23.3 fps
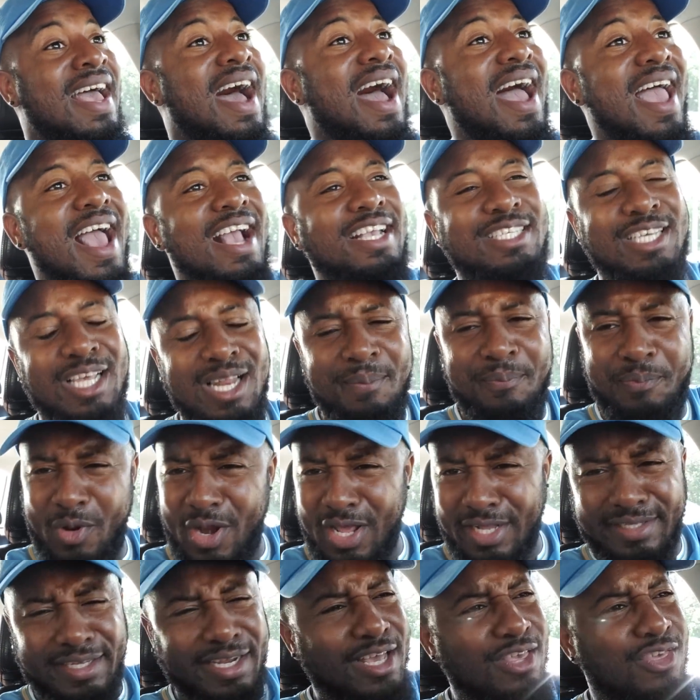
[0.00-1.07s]
I actually
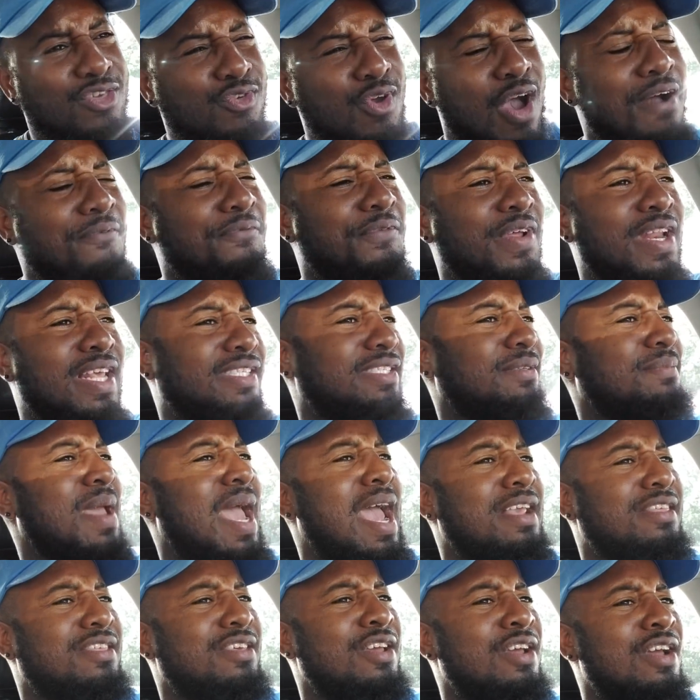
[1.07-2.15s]
predicted a draw for this
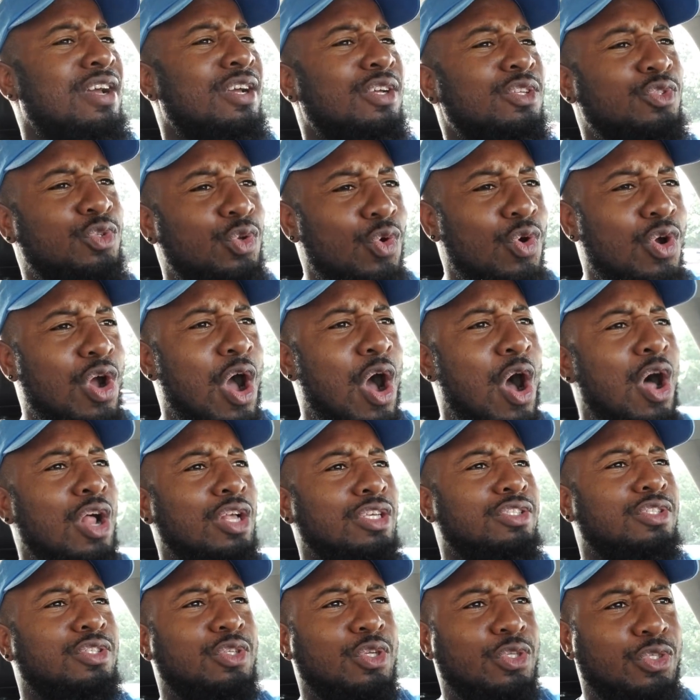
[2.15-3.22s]
match,
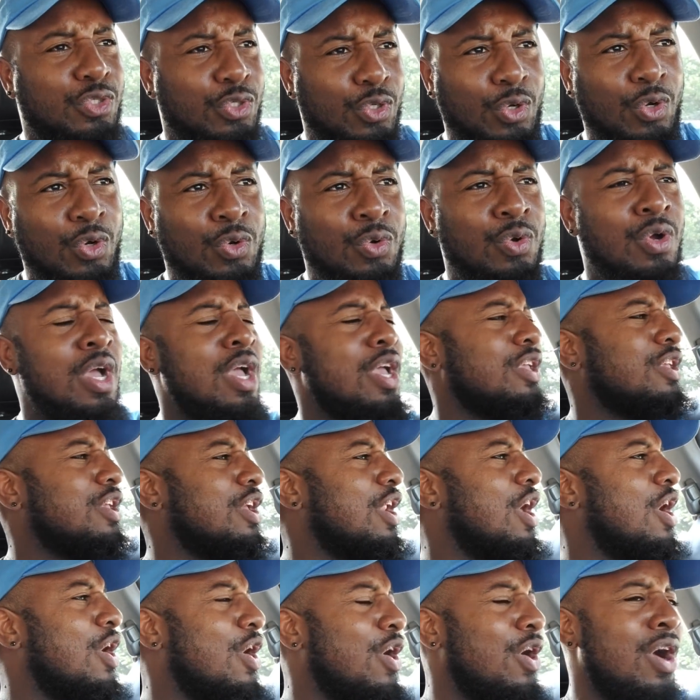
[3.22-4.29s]
2-2, you
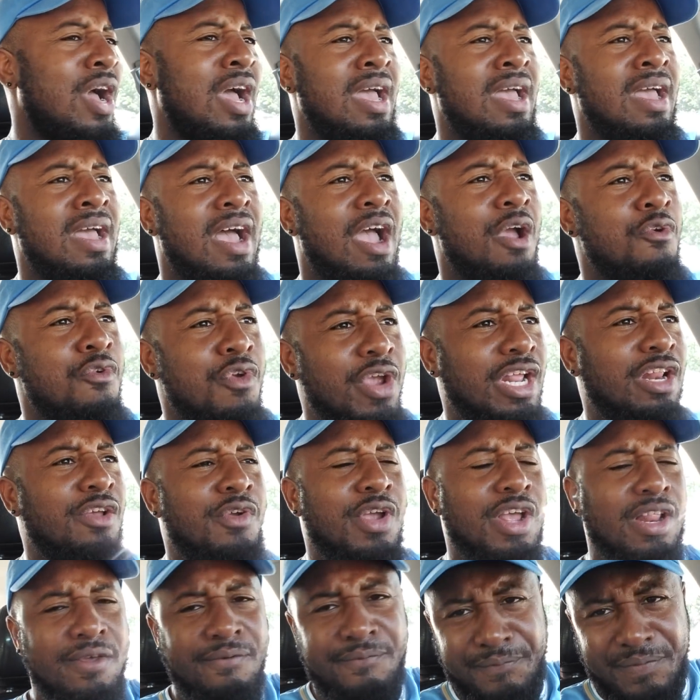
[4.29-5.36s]
know, a
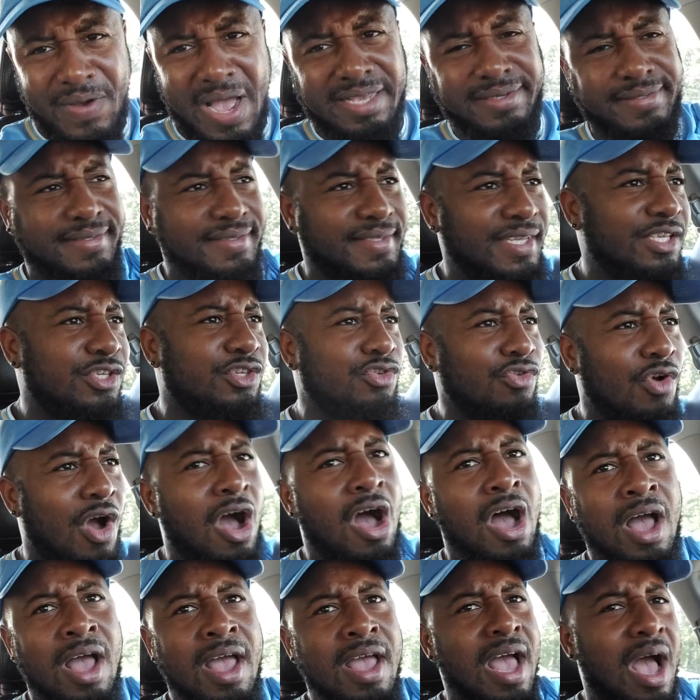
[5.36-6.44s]
really feisty
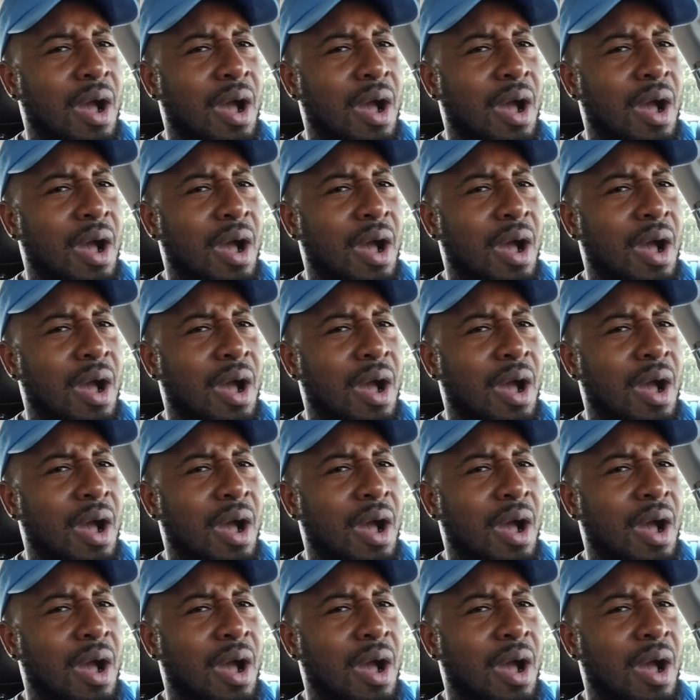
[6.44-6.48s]
draw.